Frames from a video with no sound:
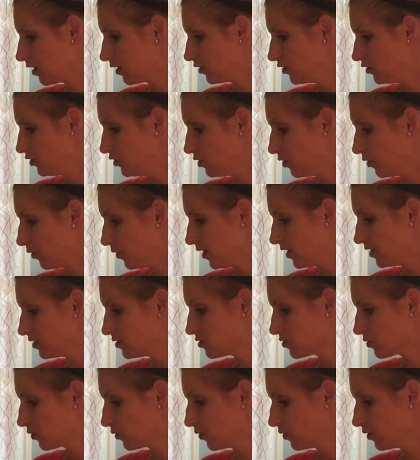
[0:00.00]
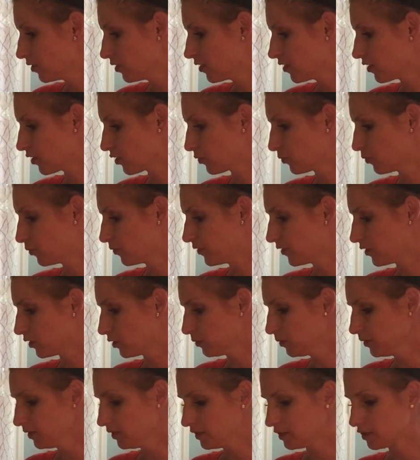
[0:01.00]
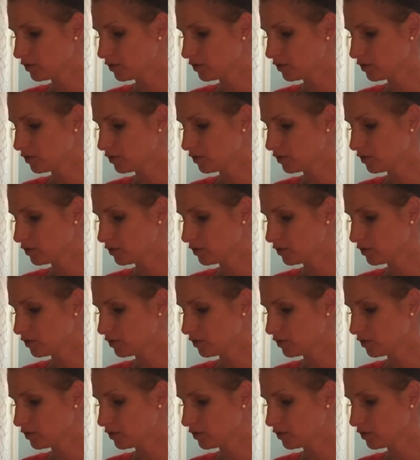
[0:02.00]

You know, and so they're really